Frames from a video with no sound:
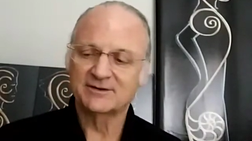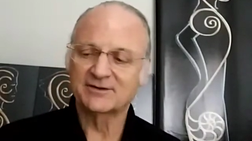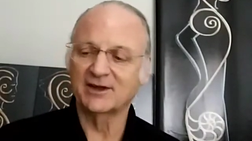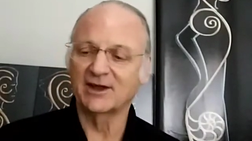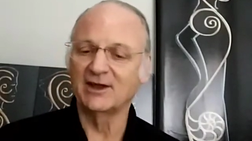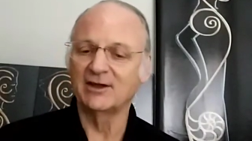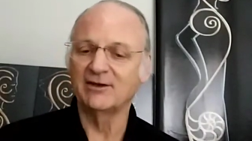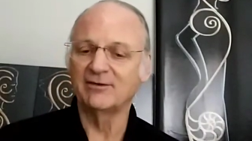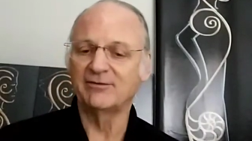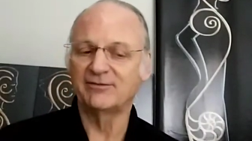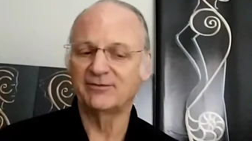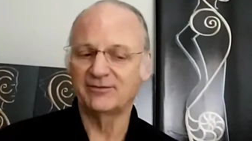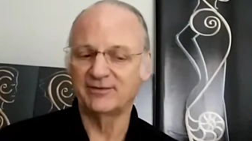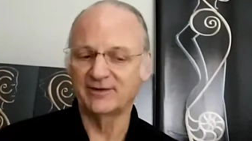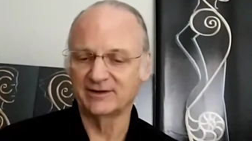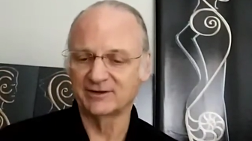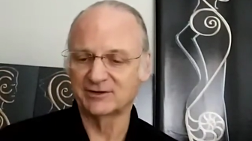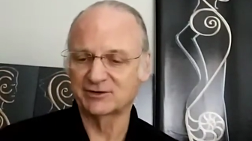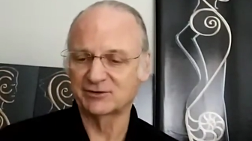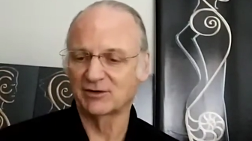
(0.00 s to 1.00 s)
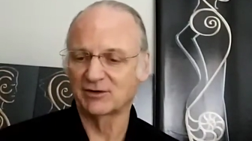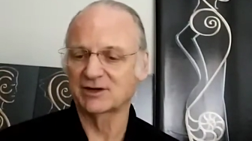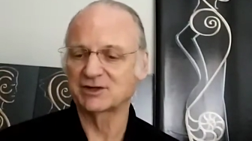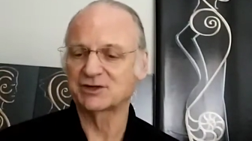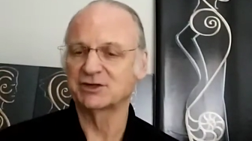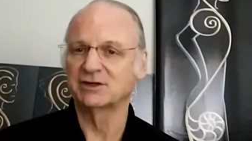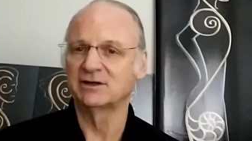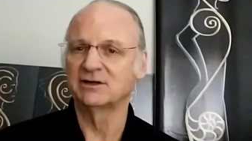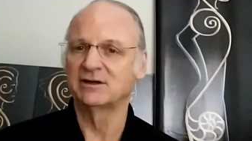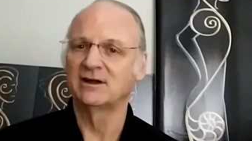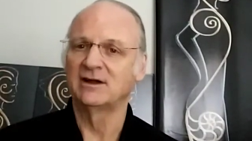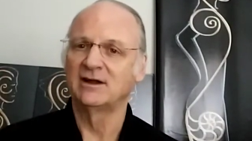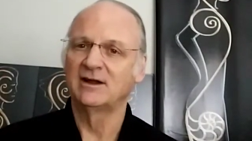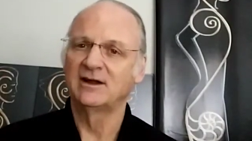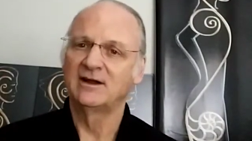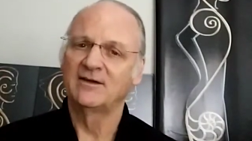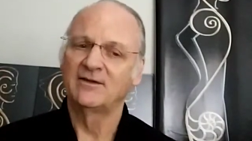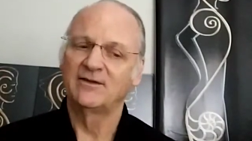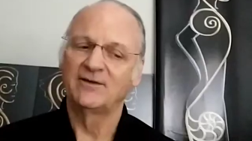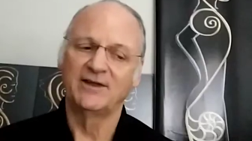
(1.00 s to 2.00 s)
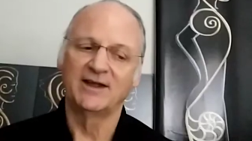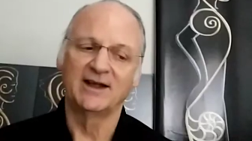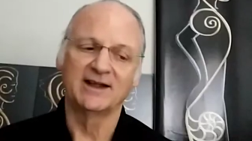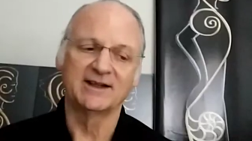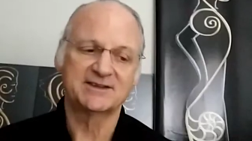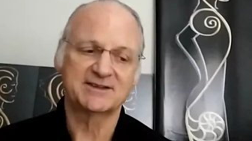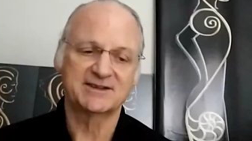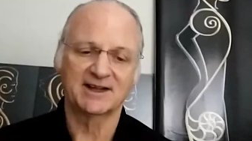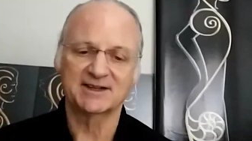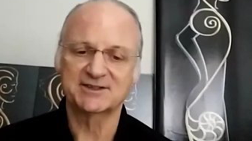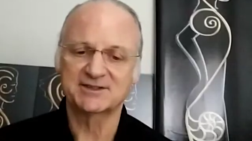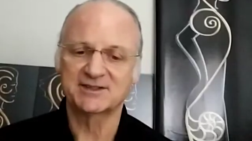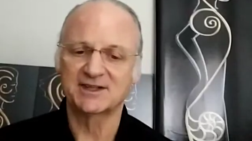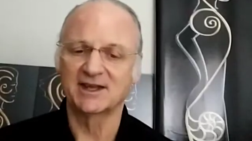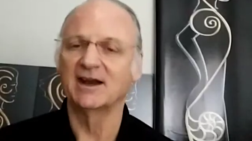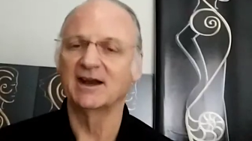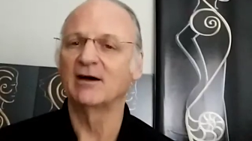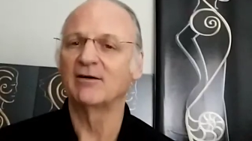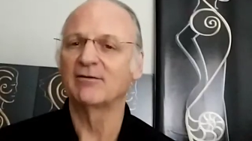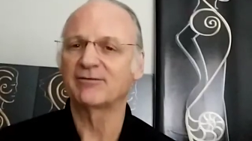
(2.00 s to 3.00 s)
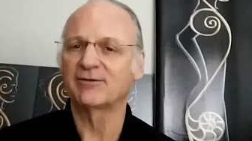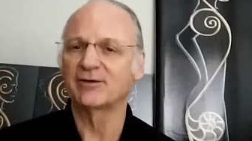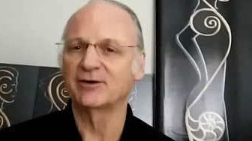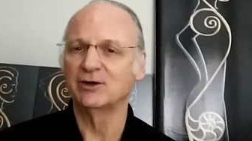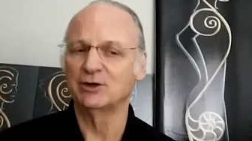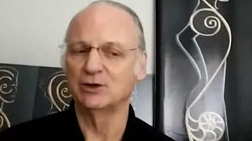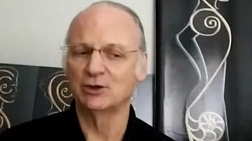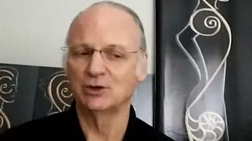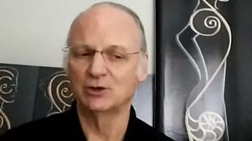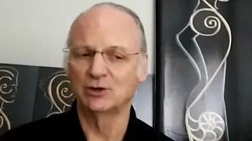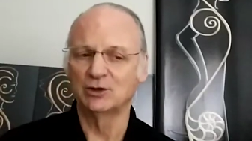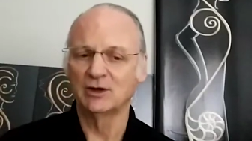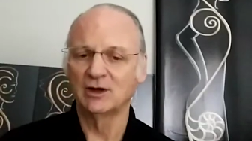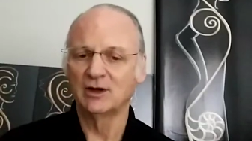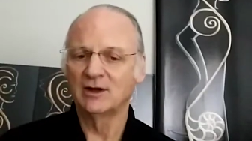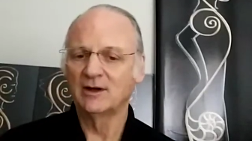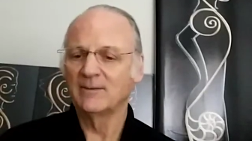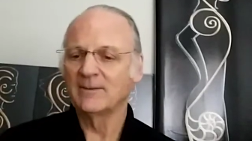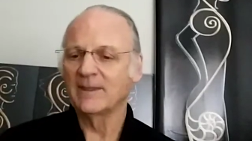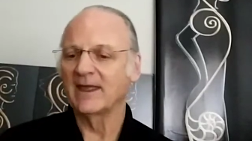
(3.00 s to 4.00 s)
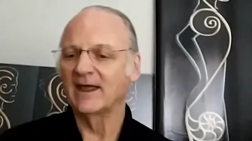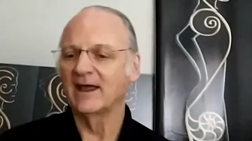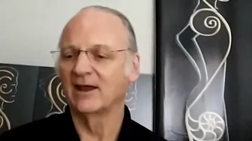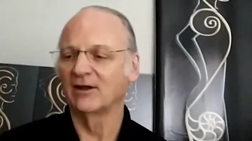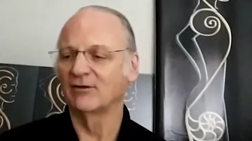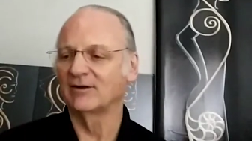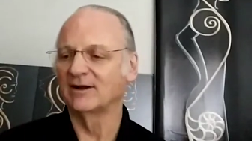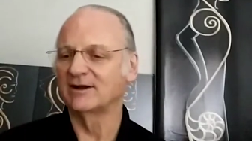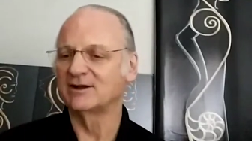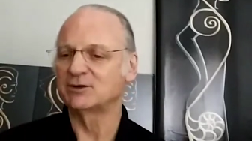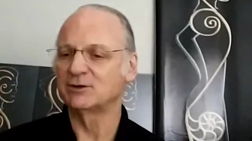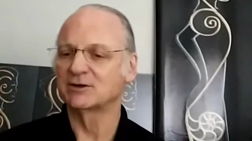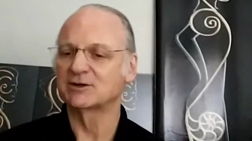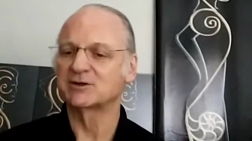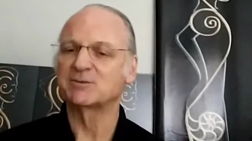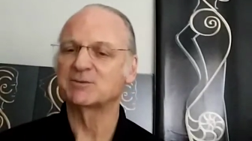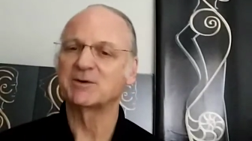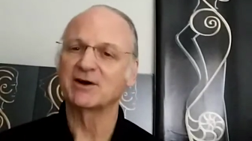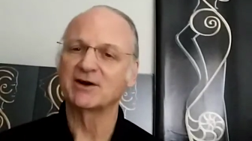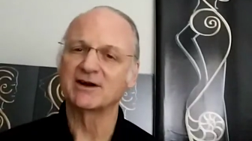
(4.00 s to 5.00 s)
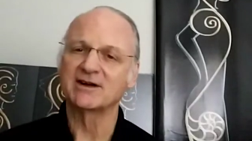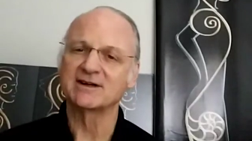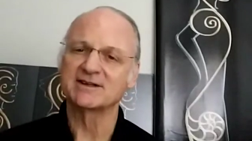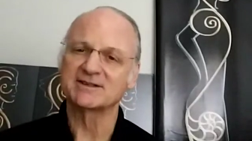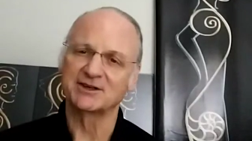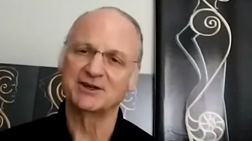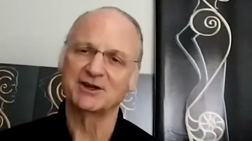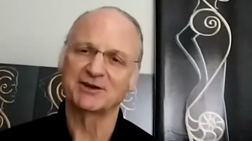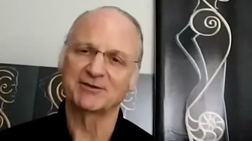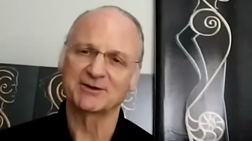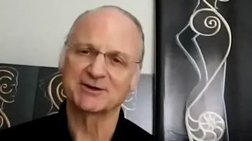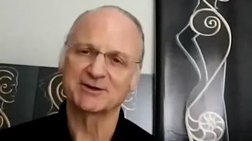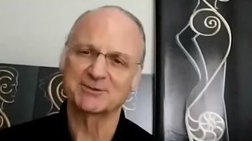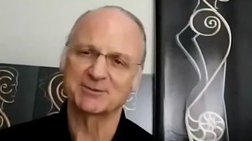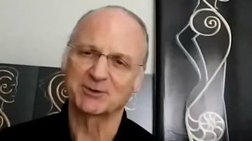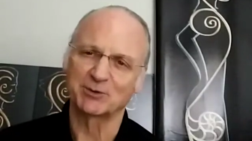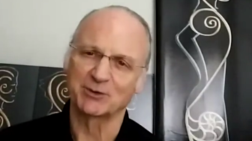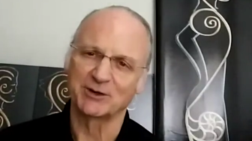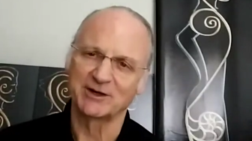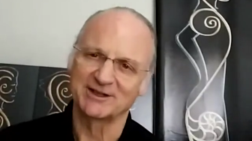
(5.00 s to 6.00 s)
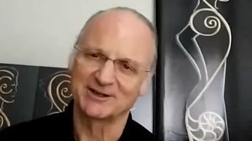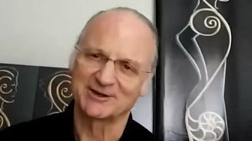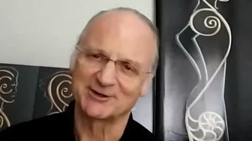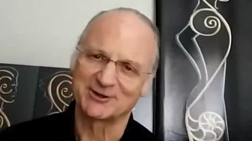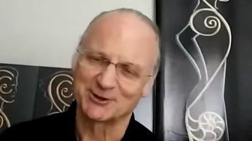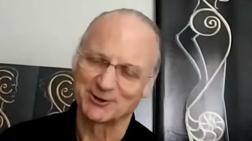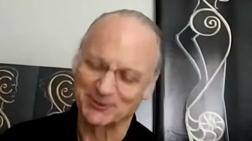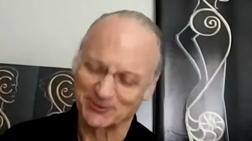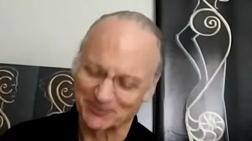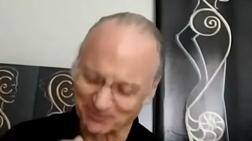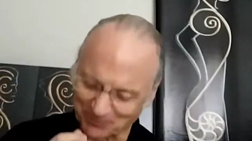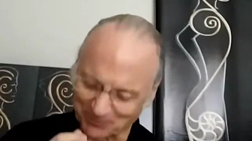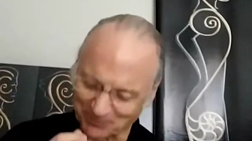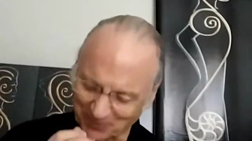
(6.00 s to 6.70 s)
safe instruction that sets that up for you and lets you experience the difference between the two.